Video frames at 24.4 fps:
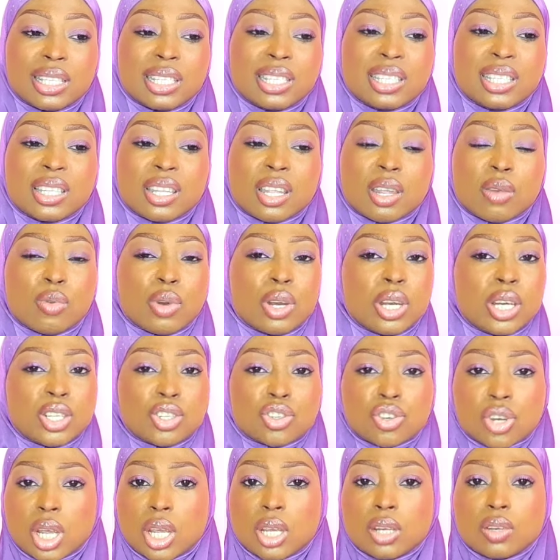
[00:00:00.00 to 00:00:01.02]
This didn't really
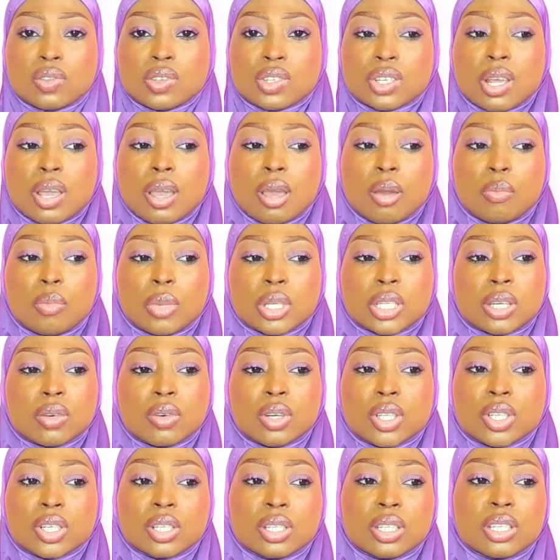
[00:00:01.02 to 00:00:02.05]
change.
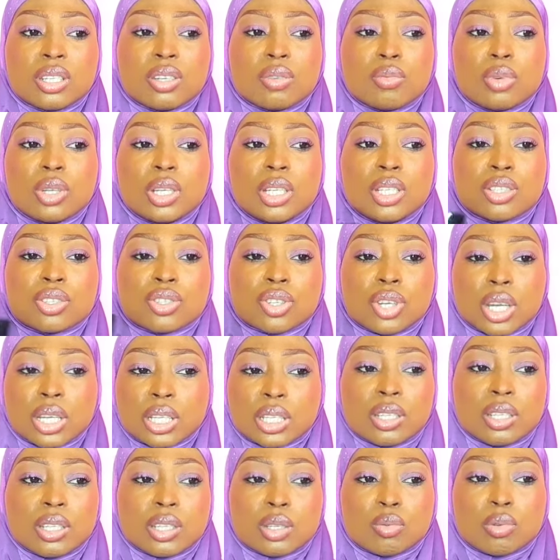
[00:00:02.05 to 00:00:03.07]
Maceration didn't really
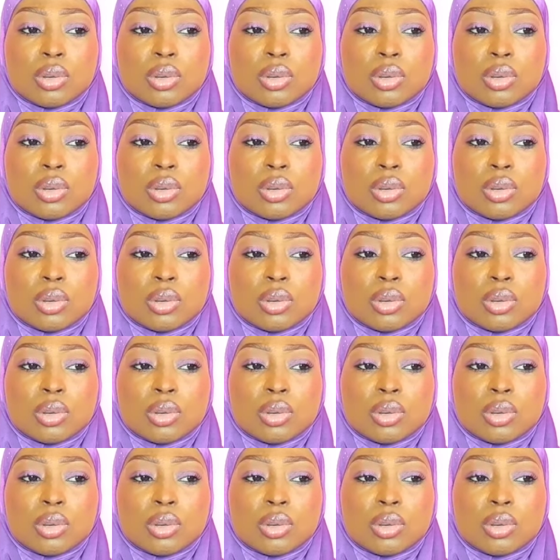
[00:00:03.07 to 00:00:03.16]
change this